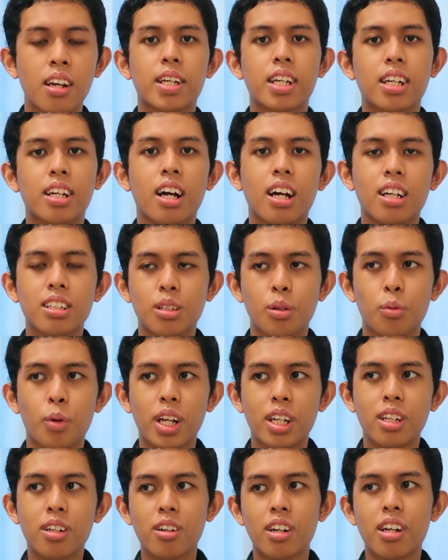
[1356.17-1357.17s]
because
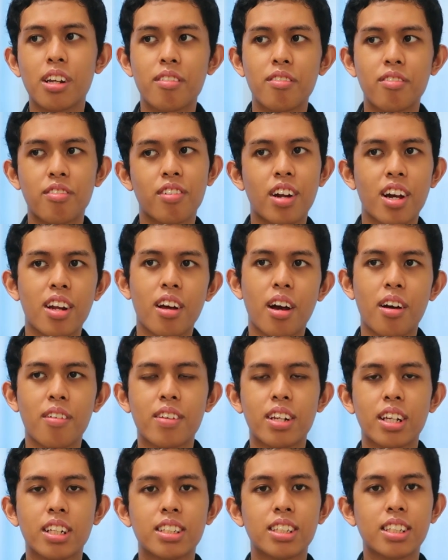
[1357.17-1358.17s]
when you're in front
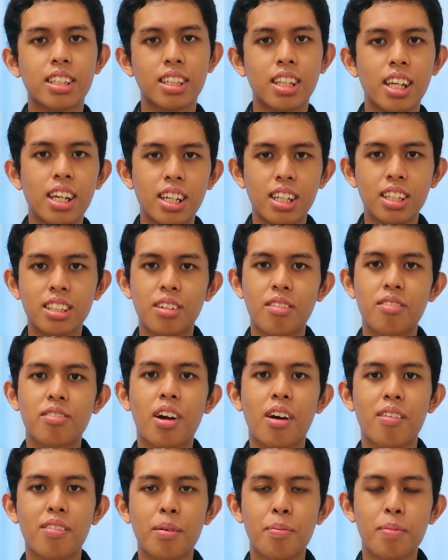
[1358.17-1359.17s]
of the stage, in
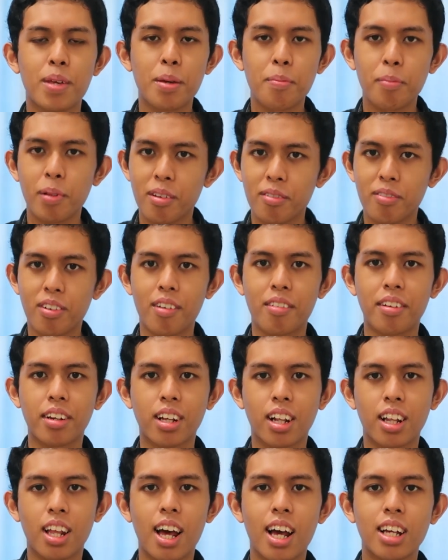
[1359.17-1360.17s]
front of the people, in front of
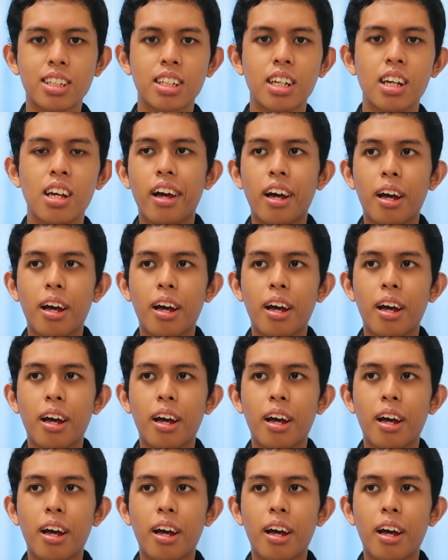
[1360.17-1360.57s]
the class,